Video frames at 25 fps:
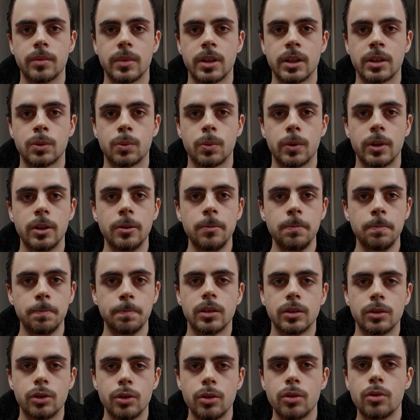as well.
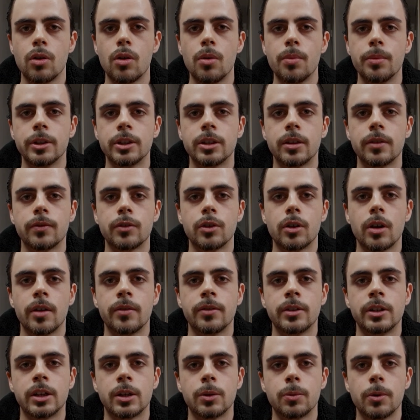Do comment if you have
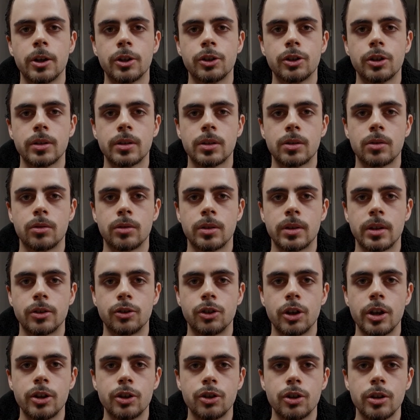any questions or
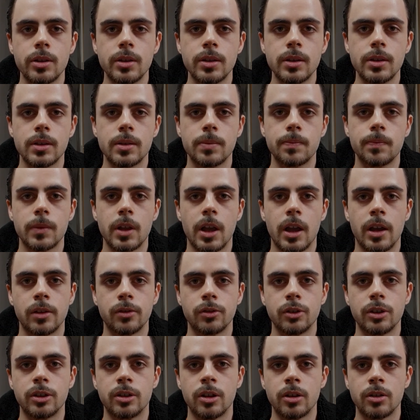suggestions. I
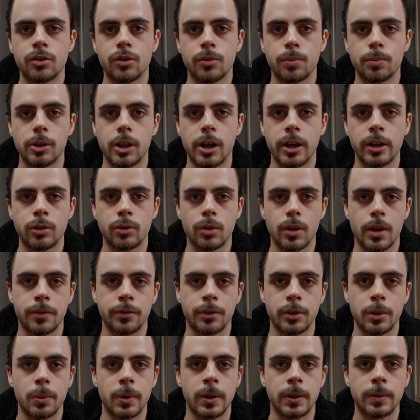read and reply to
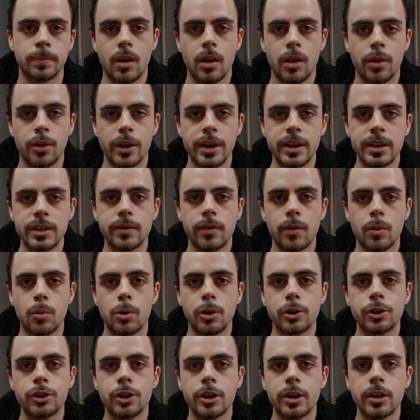everyone. Thanks for
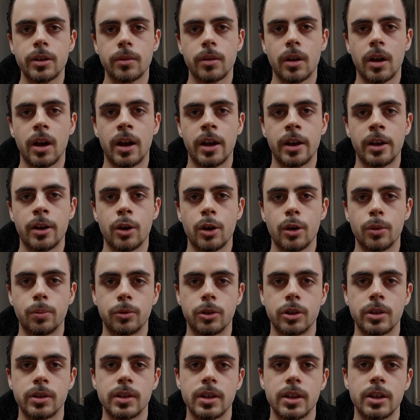watching. I hope
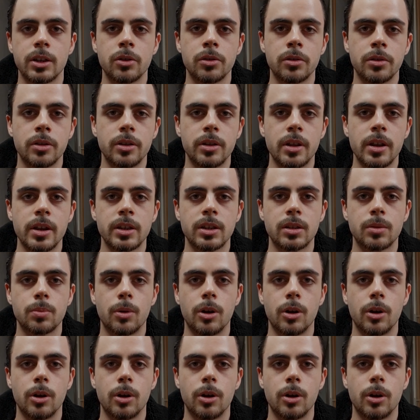to see you in the next